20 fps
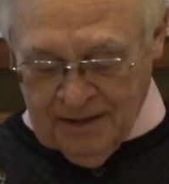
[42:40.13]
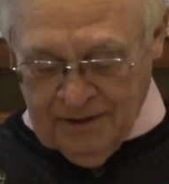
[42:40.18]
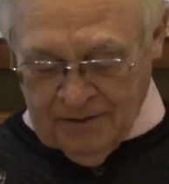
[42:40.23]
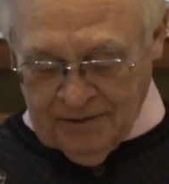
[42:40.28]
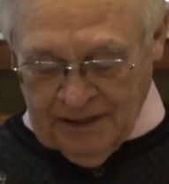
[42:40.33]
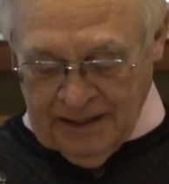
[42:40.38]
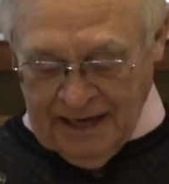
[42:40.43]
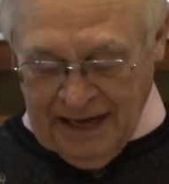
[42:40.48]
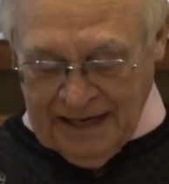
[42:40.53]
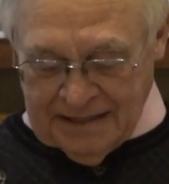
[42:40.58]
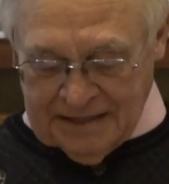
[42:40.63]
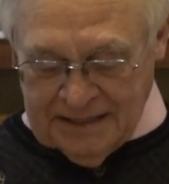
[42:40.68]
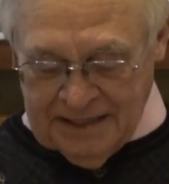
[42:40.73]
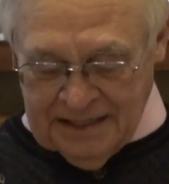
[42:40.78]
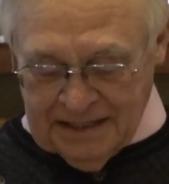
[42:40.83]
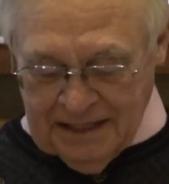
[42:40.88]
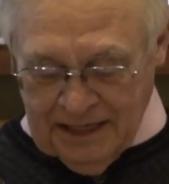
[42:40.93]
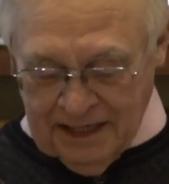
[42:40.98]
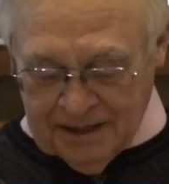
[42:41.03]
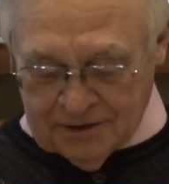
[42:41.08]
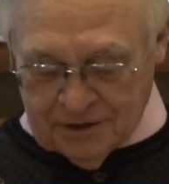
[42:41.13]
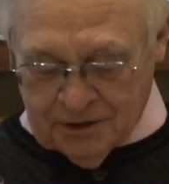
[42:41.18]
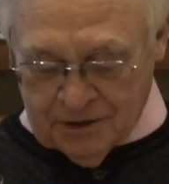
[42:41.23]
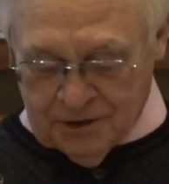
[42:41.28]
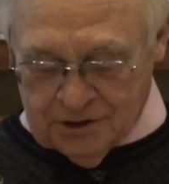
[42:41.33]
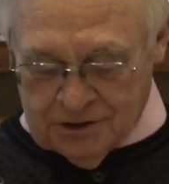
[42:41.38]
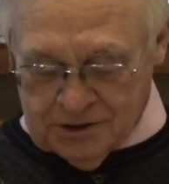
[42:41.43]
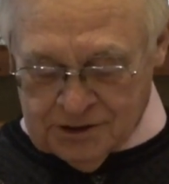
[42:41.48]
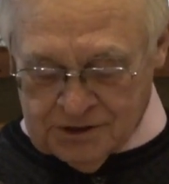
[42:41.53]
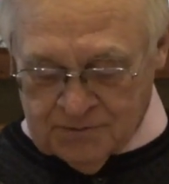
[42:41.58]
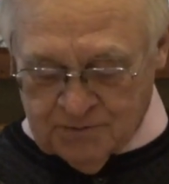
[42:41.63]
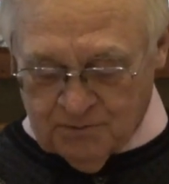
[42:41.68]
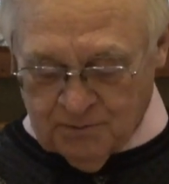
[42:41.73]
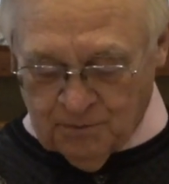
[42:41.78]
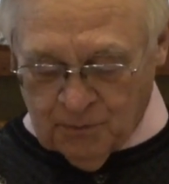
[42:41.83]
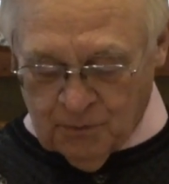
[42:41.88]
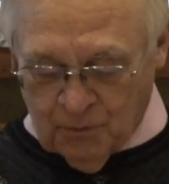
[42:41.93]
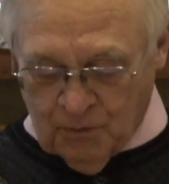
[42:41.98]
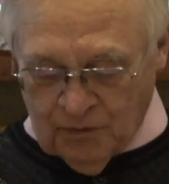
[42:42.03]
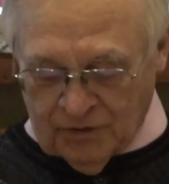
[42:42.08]
The 1900s,
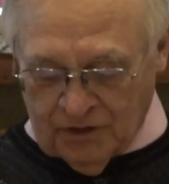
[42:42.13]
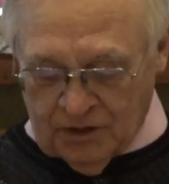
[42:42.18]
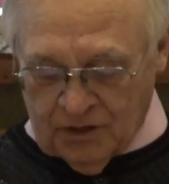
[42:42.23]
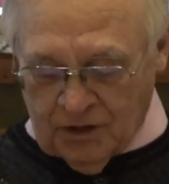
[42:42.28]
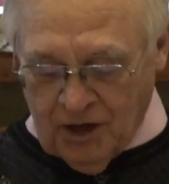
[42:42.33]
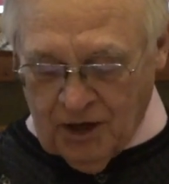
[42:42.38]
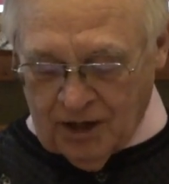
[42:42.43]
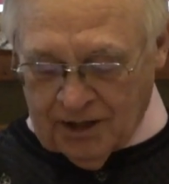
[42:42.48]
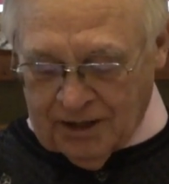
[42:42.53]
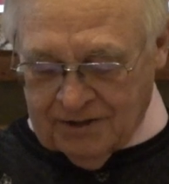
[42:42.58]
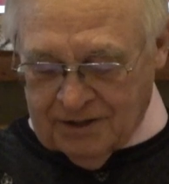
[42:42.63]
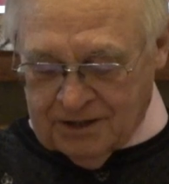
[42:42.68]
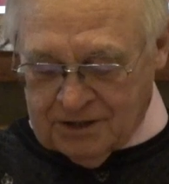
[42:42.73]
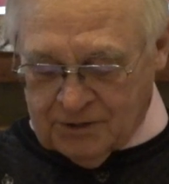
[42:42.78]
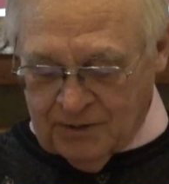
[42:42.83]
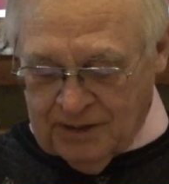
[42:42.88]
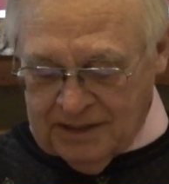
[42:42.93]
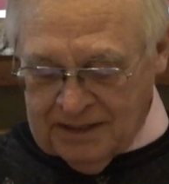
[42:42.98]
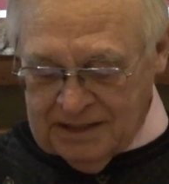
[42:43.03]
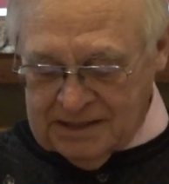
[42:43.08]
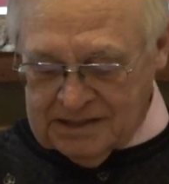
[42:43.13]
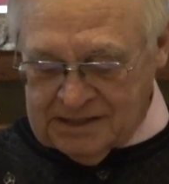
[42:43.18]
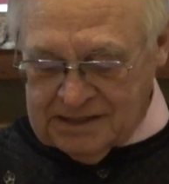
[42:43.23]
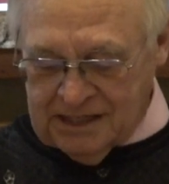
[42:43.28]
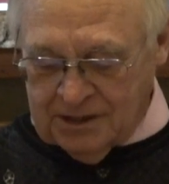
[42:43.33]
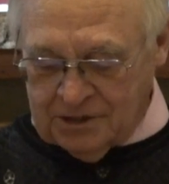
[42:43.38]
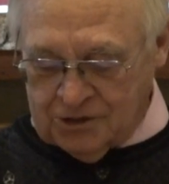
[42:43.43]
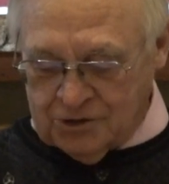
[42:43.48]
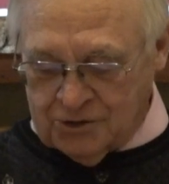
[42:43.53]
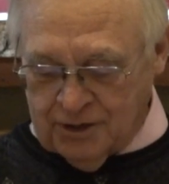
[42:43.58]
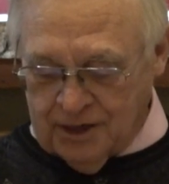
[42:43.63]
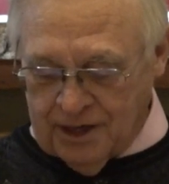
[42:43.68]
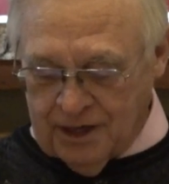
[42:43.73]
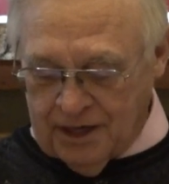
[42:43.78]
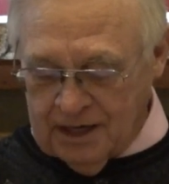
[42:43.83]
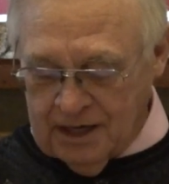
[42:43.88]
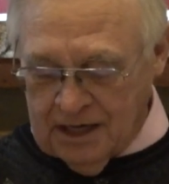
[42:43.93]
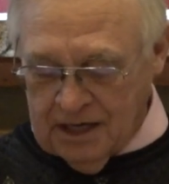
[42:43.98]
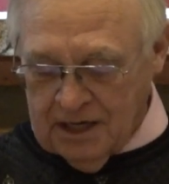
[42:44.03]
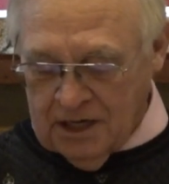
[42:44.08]
with the dawn of the 20th century,
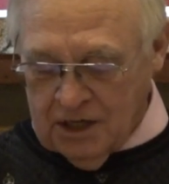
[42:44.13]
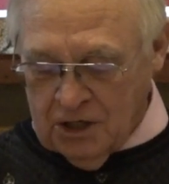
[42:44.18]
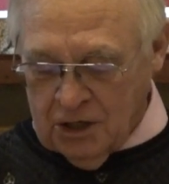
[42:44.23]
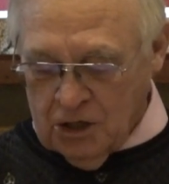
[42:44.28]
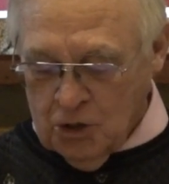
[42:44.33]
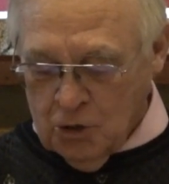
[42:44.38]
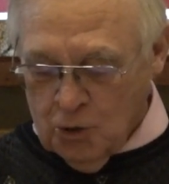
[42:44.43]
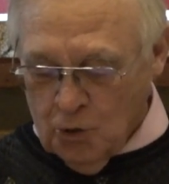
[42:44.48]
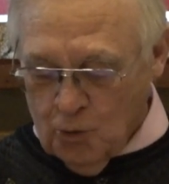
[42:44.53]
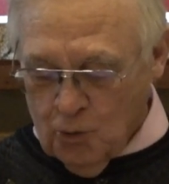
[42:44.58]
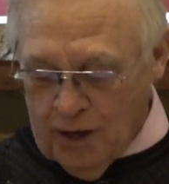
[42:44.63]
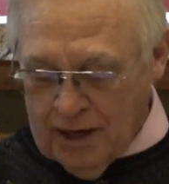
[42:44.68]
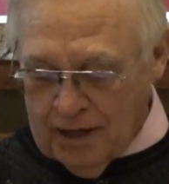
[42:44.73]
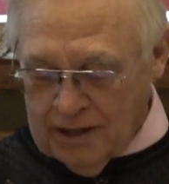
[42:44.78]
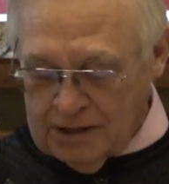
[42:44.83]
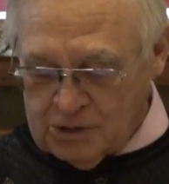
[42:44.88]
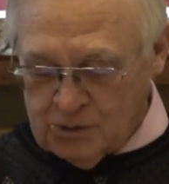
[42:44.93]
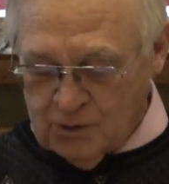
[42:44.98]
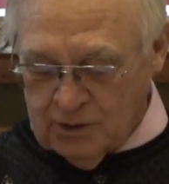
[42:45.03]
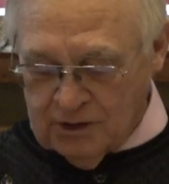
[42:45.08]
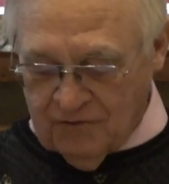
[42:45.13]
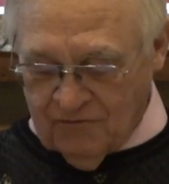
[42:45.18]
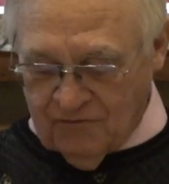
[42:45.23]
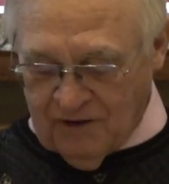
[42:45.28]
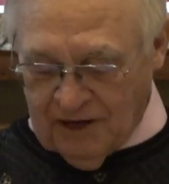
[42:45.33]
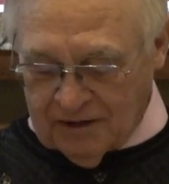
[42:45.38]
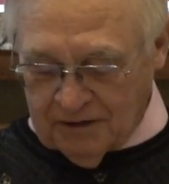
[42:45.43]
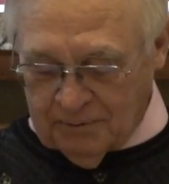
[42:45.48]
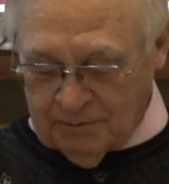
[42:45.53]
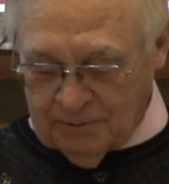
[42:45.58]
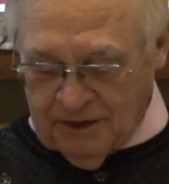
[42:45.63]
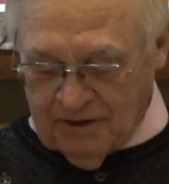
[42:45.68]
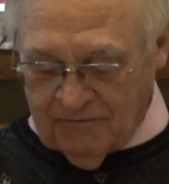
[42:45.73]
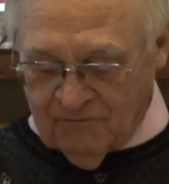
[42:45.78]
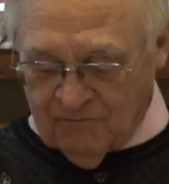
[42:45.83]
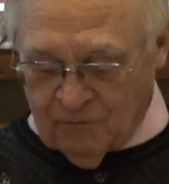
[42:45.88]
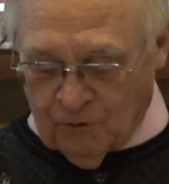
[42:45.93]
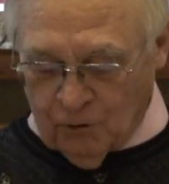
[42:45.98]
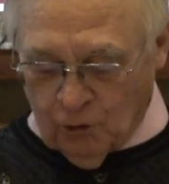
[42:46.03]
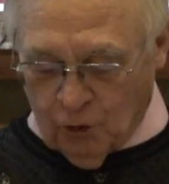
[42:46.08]
new ways were developing
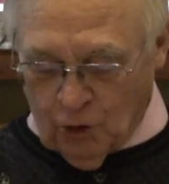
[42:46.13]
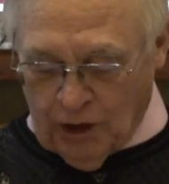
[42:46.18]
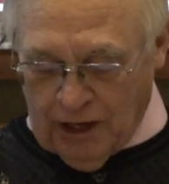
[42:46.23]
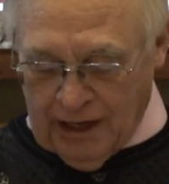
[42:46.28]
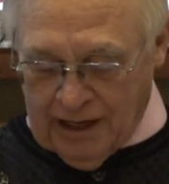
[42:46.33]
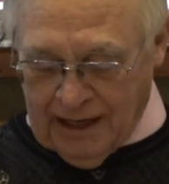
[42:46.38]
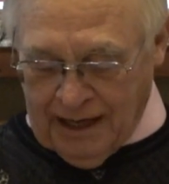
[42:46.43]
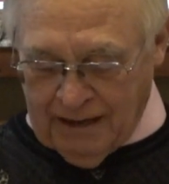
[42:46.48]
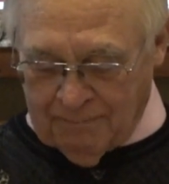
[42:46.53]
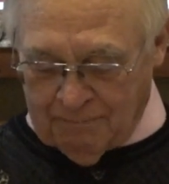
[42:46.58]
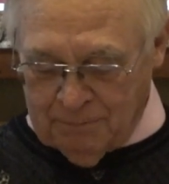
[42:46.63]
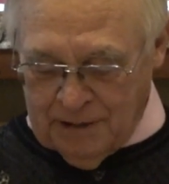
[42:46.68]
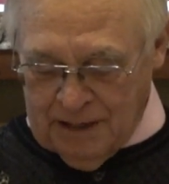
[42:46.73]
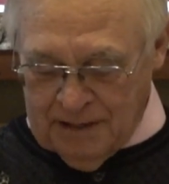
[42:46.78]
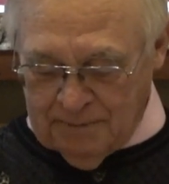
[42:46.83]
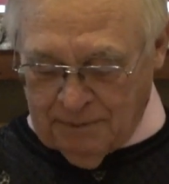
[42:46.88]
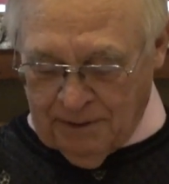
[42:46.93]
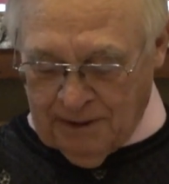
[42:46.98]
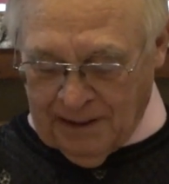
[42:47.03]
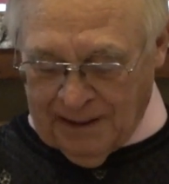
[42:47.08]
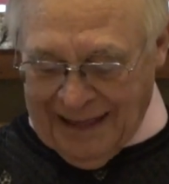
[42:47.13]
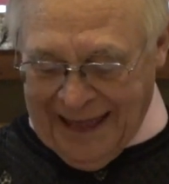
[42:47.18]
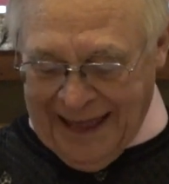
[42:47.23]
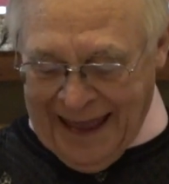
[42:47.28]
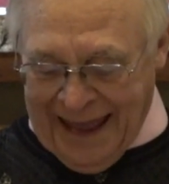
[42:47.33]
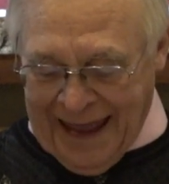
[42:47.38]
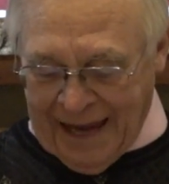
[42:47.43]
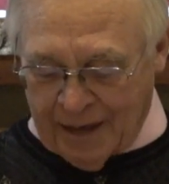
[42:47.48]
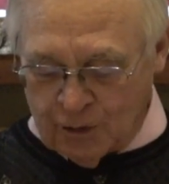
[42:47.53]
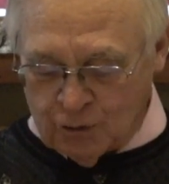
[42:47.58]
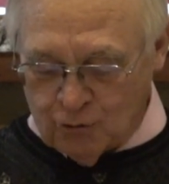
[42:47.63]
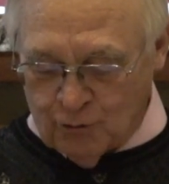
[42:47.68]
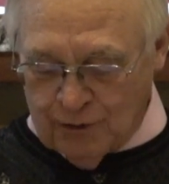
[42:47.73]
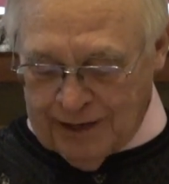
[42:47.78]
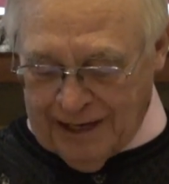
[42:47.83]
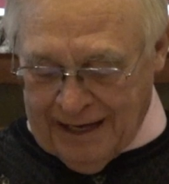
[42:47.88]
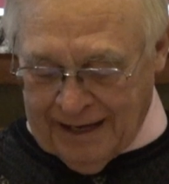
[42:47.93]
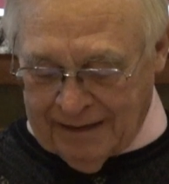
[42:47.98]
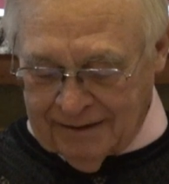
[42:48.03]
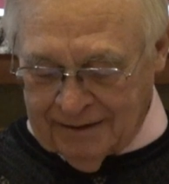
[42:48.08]
for looking at people and
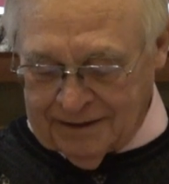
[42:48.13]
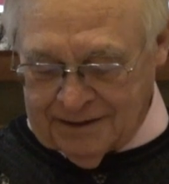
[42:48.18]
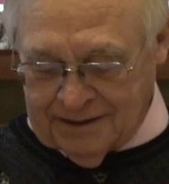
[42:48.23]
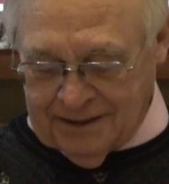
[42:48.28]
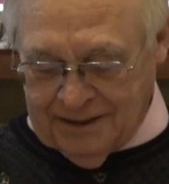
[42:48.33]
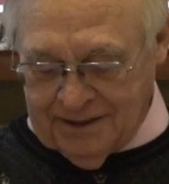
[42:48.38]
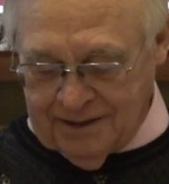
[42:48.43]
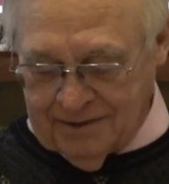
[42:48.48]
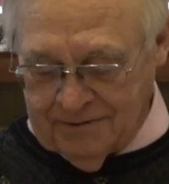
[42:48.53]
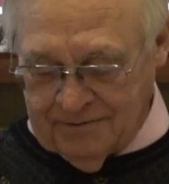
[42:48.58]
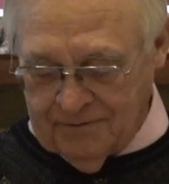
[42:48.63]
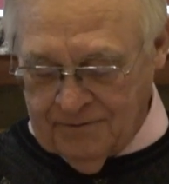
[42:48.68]
reality.